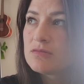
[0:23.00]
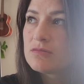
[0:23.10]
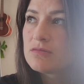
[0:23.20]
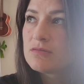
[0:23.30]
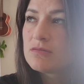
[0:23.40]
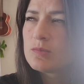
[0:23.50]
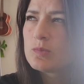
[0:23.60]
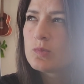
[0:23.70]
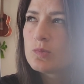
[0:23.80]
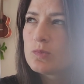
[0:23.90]

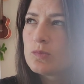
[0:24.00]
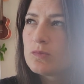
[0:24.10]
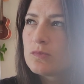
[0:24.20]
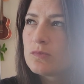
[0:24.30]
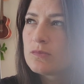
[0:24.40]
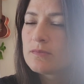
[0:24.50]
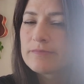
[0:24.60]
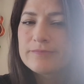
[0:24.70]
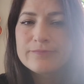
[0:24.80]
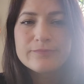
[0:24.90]

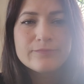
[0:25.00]
(silence)